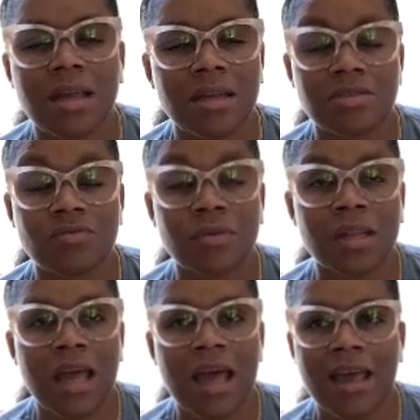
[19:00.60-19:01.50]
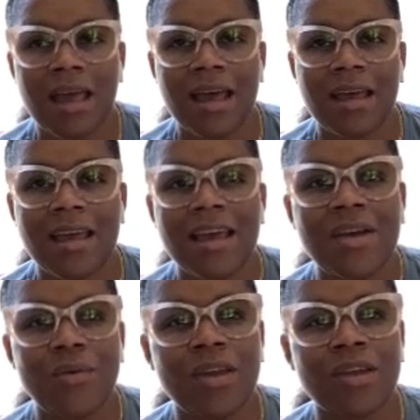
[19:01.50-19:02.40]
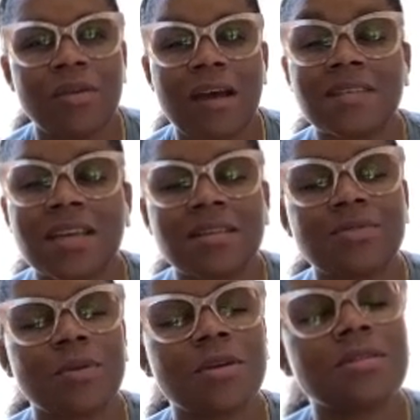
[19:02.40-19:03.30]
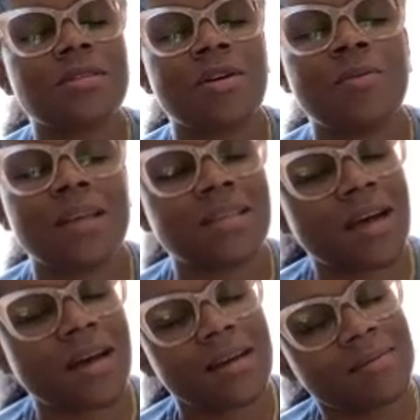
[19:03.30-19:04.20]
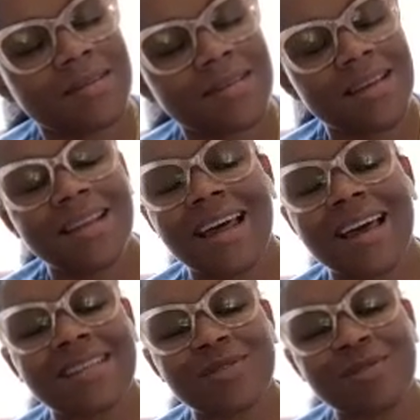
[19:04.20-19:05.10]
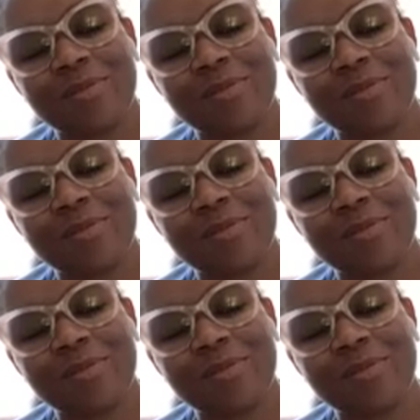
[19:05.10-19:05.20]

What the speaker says: and I've seen this word so many times in the last few